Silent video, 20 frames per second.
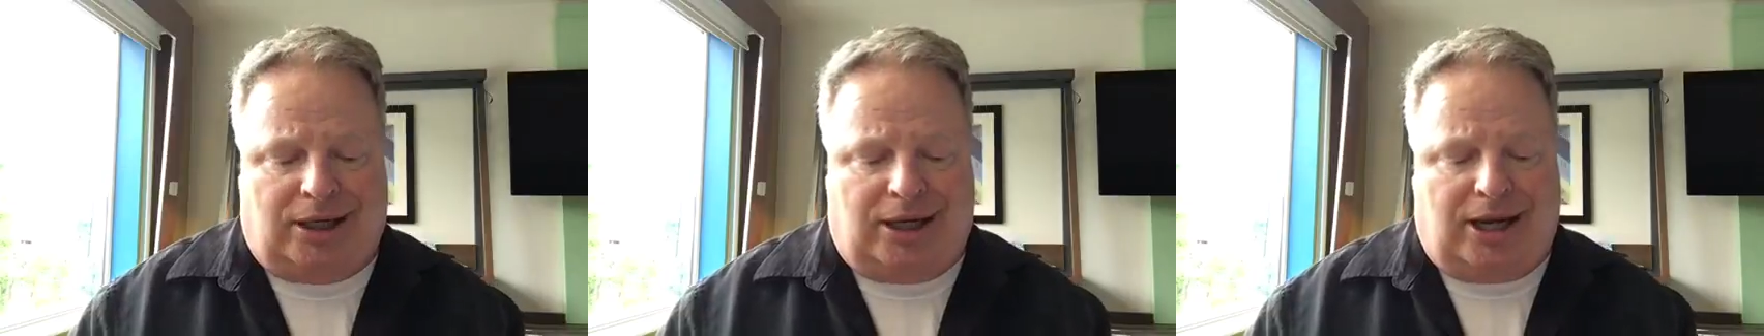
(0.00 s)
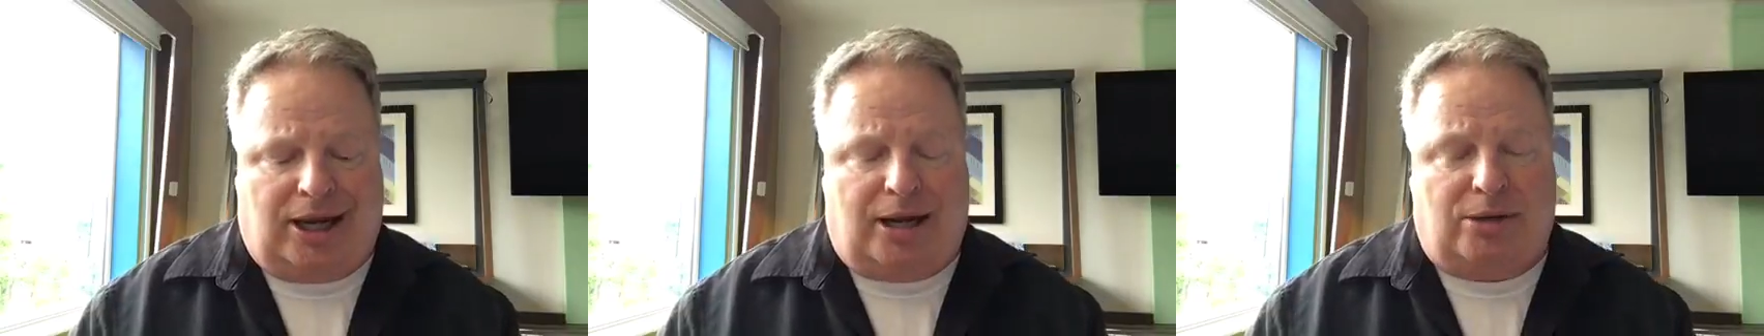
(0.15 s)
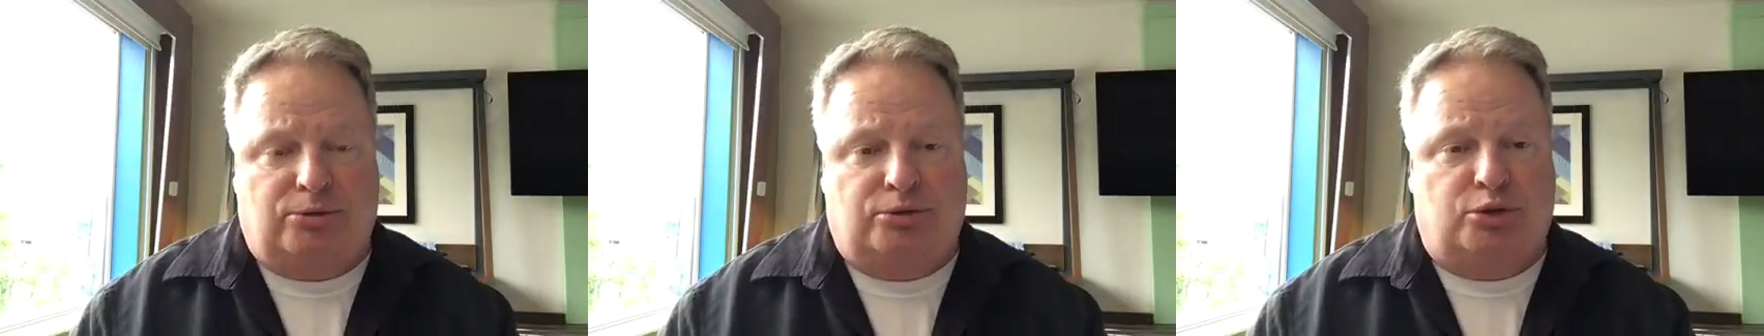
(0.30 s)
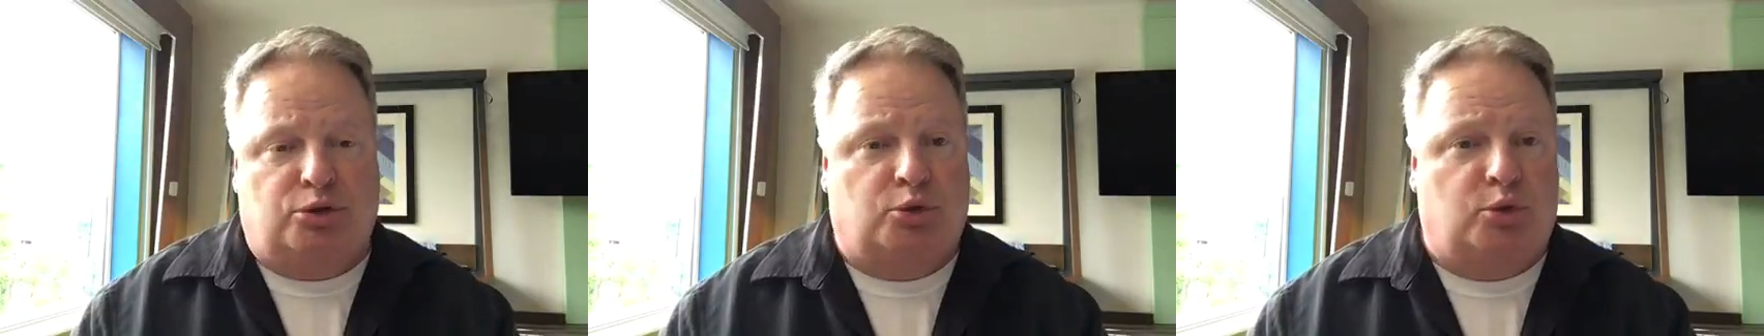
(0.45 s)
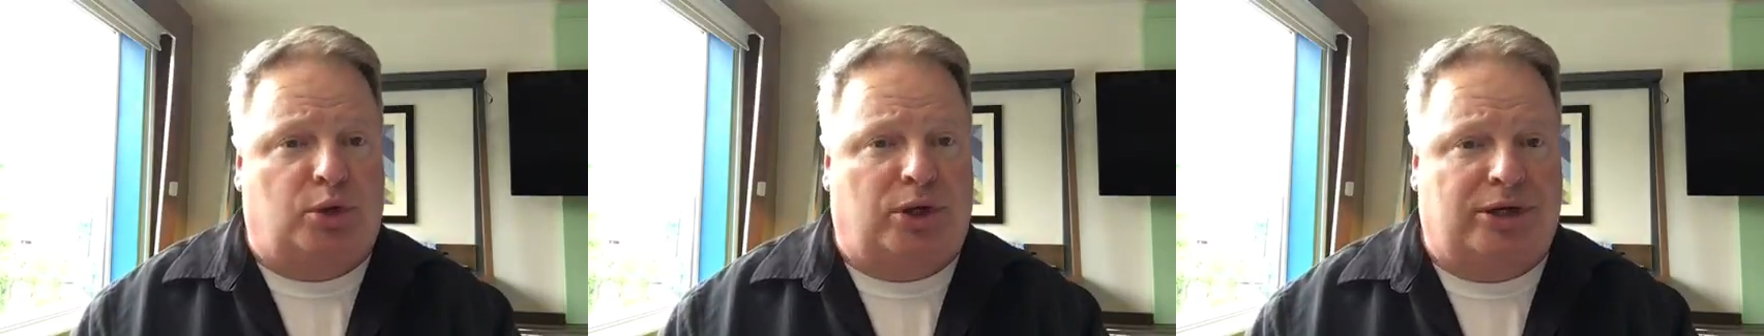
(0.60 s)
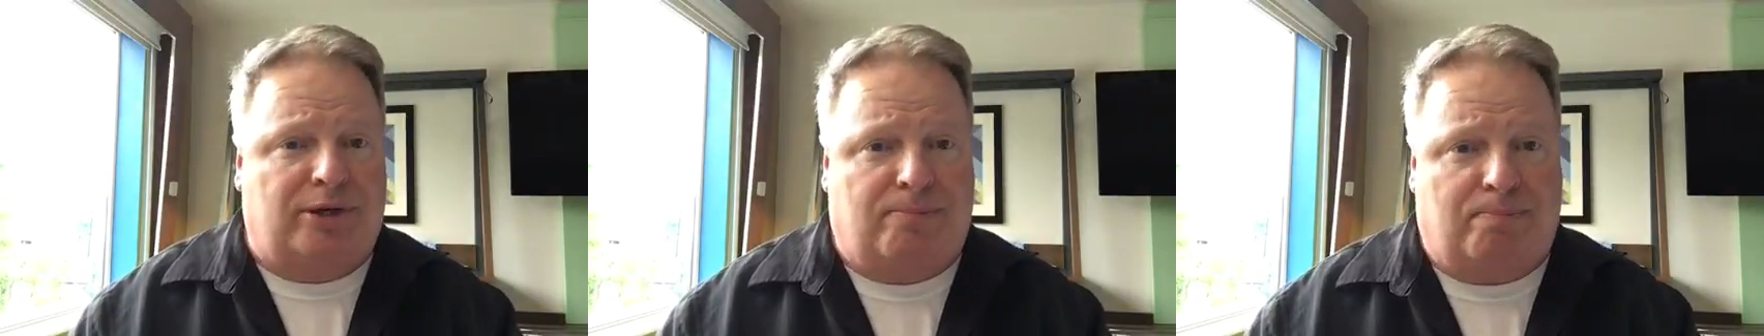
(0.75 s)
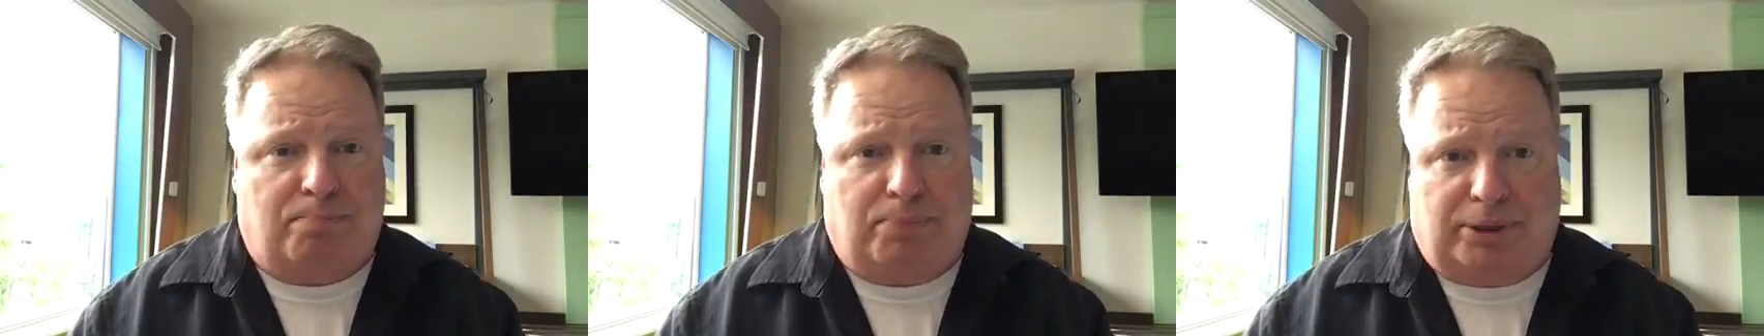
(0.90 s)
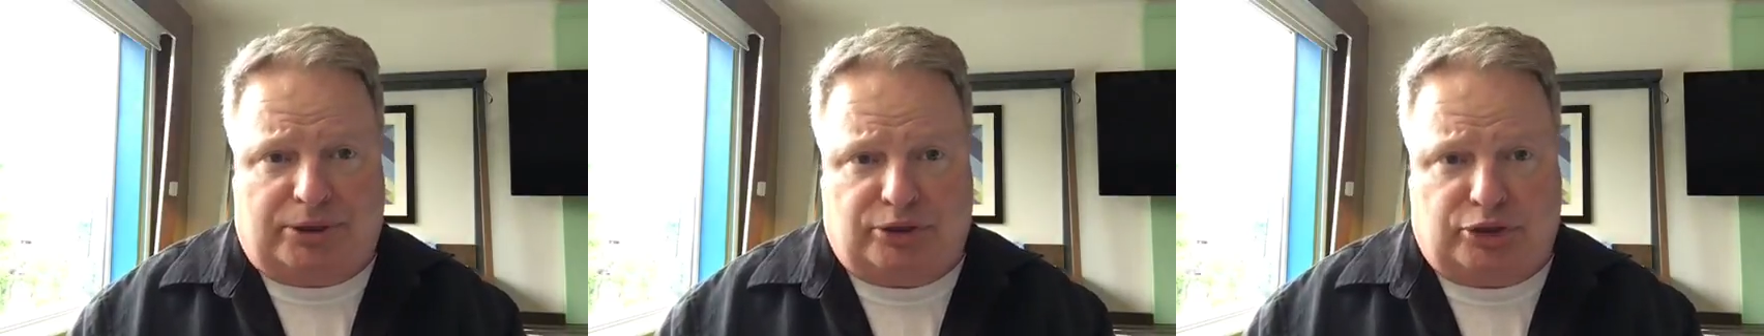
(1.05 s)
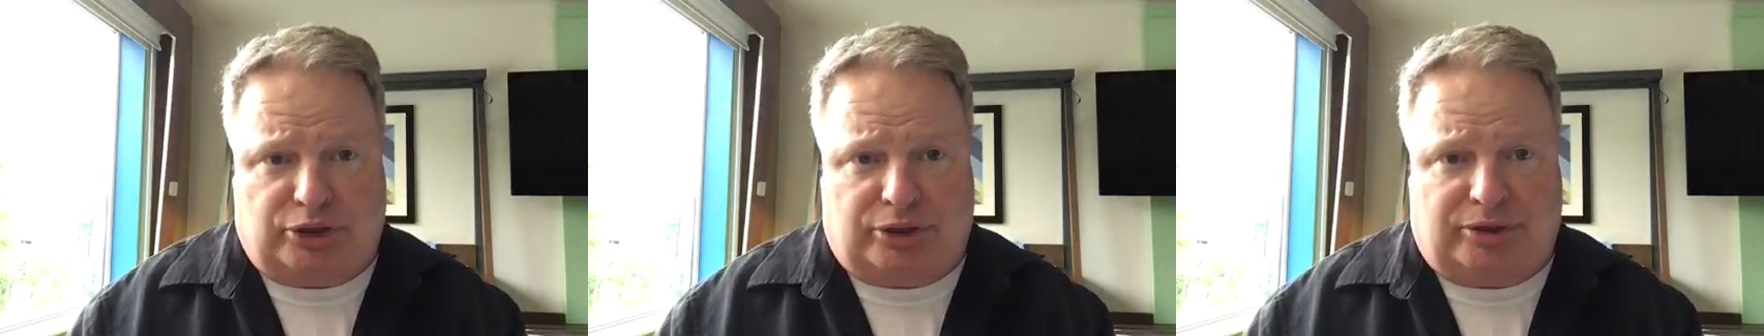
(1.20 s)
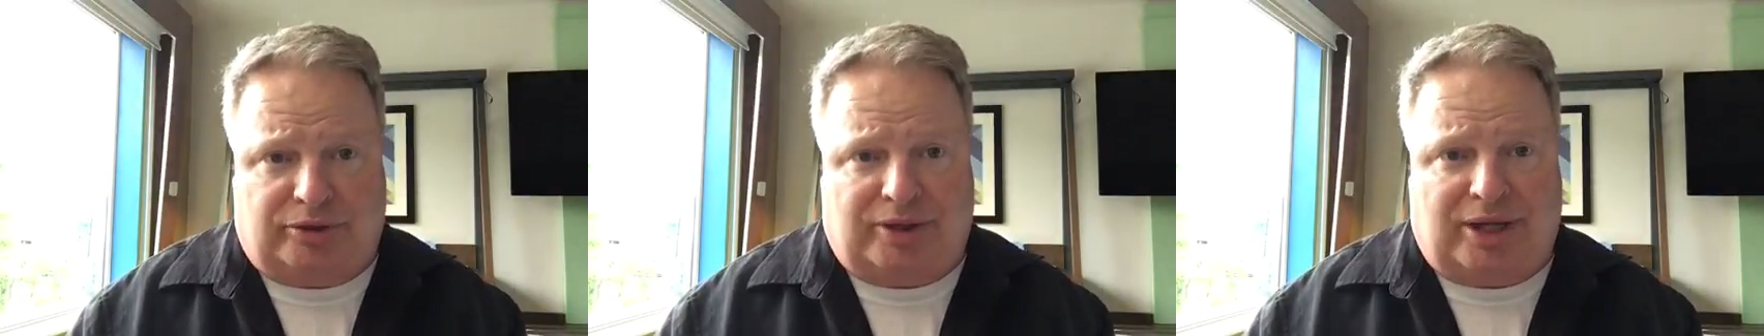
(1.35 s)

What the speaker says: how to create a budget,